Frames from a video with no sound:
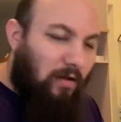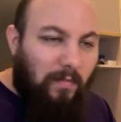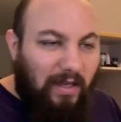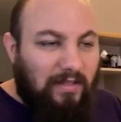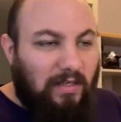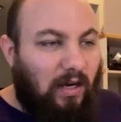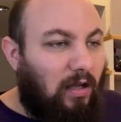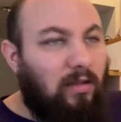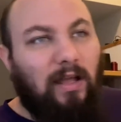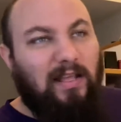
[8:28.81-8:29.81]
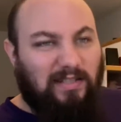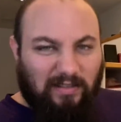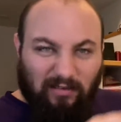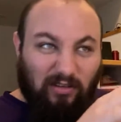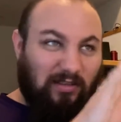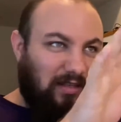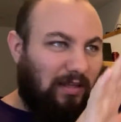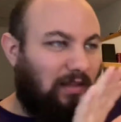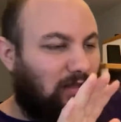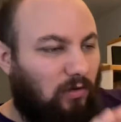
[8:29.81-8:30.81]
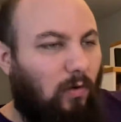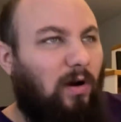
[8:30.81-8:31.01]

Ming is going to, as he looks at the door